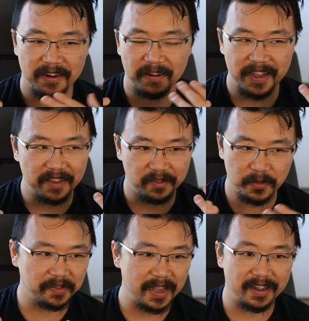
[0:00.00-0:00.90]
In our case, it
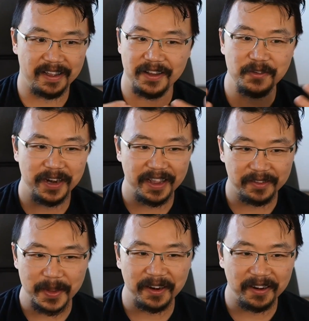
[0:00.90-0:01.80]
was like
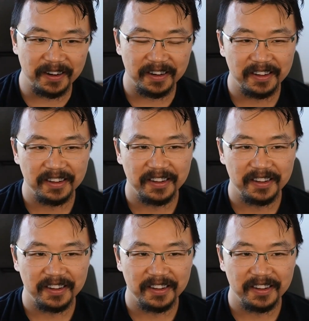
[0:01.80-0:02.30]
100x better